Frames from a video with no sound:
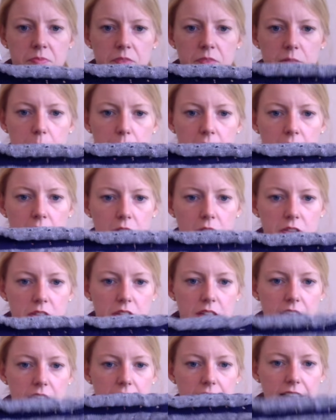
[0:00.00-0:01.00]

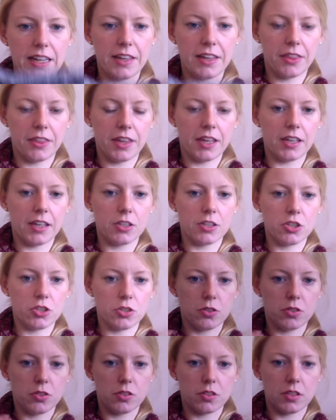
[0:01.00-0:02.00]
because I think it
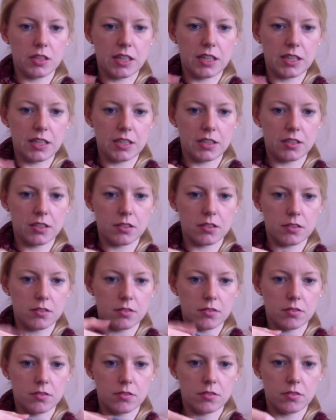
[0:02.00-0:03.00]
should not
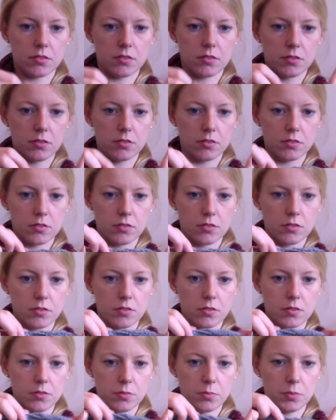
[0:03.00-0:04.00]

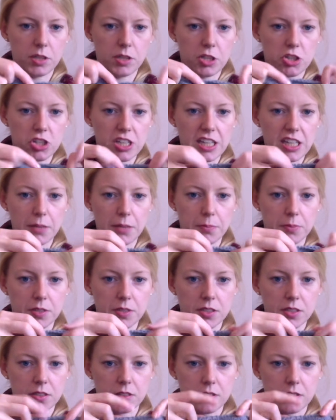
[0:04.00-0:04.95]
be shaped.